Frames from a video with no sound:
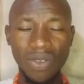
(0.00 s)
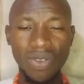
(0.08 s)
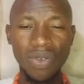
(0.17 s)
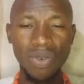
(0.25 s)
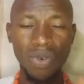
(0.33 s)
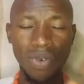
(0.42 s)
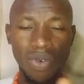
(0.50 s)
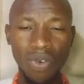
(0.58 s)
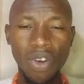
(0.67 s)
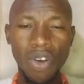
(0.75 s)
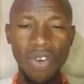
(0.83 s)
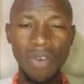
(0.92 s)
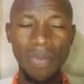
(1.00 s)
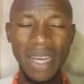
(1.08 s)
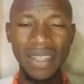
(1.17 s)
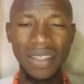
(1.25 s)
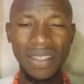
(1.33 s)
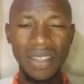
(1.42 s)
to God
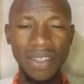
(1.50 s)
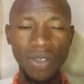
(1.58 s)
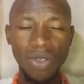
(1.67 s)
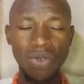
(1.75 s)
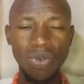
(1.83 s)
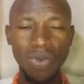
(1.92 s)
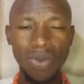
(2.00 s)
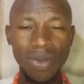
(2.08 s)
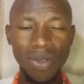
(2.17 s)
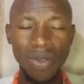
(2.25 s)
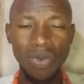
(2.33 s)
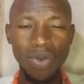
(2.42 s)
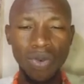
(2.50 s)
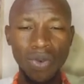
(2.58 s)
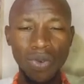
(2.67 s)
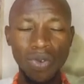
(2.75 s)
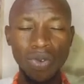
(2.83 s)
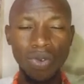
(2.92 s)
Almighty to
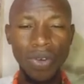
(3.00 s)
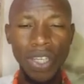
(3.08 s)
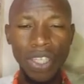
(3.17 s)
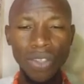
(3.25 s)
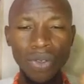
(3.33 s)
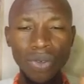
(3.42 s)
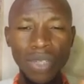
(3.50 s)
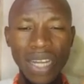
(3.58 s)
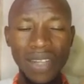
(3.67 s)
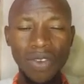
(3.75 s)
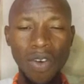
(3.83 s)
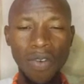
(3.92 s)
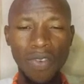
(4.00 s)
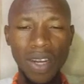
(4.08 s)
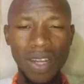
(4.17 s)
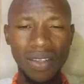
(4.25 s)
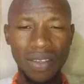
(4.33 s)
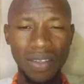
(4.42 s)
renew that
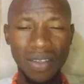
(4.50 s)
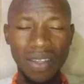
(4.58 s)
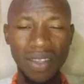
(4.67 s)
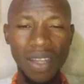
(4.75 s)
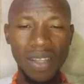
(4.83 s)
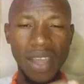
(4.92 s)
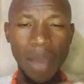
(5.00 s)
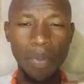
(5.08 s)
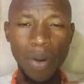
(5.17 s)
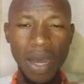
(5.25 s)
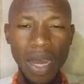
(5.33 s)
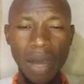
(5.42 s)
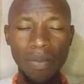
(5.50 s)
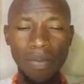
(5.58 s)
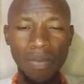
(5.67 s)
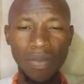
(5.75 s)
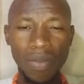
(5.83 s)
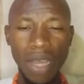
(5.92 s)
covenant that Abraham
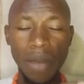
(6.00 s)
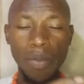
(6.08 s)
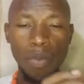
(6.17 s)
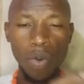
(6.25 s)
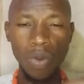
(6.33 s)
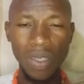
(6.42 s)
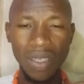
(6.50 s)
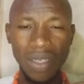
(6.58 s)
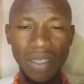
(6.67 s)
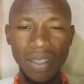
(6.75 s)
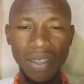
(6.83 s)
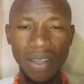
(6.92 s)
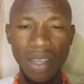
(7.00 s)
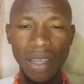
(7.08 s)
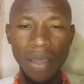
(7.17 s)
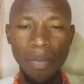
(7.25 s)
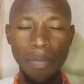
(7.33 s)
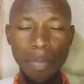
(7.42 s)
and Moses
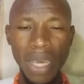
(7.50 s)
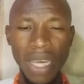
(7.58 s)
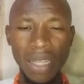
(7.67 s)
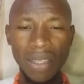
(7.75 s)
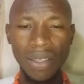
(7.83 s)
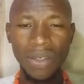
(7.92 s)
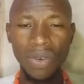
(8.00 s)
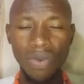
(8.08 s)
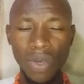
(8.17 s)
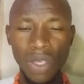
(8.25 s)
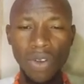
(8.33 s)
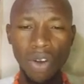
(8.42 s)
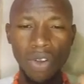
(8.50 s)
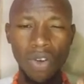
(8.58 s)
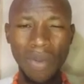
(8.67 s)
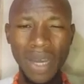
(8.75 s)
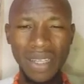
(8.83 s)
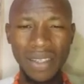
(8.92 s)
made with God
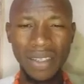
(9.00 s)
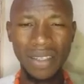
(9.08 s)
Almighty.